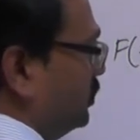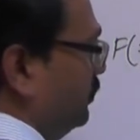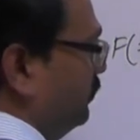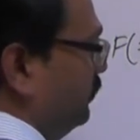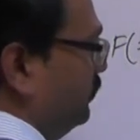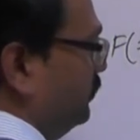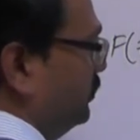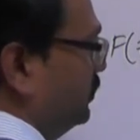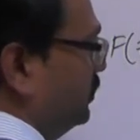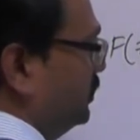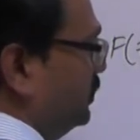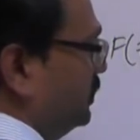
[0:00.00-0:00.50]
of
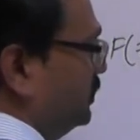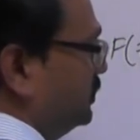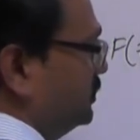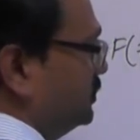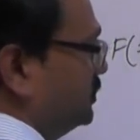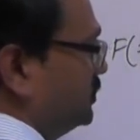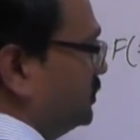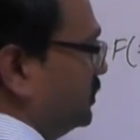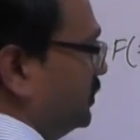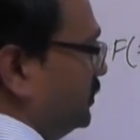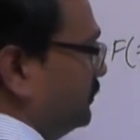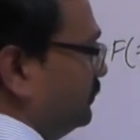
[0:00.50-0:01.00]

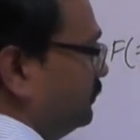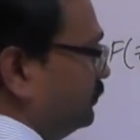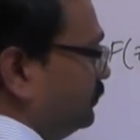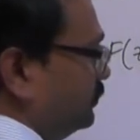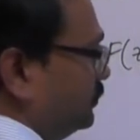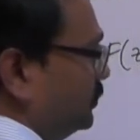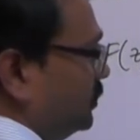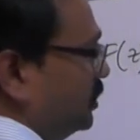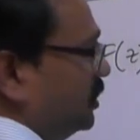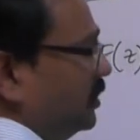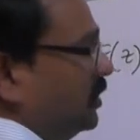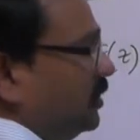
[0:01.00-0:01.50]
z.
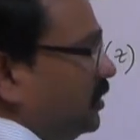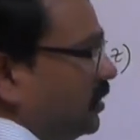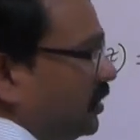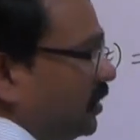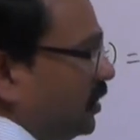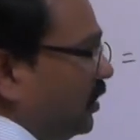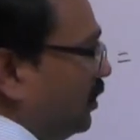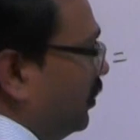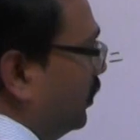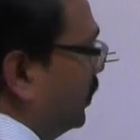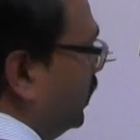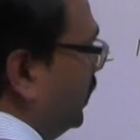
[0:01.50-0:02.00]

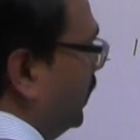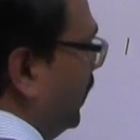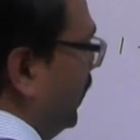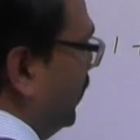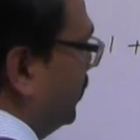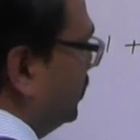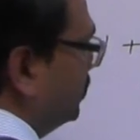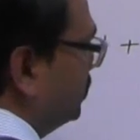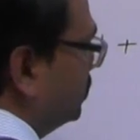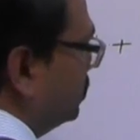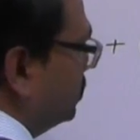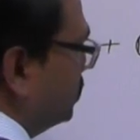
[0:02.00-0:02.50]
Okay,
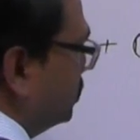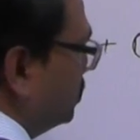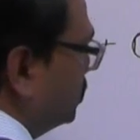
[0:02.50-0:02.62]
and this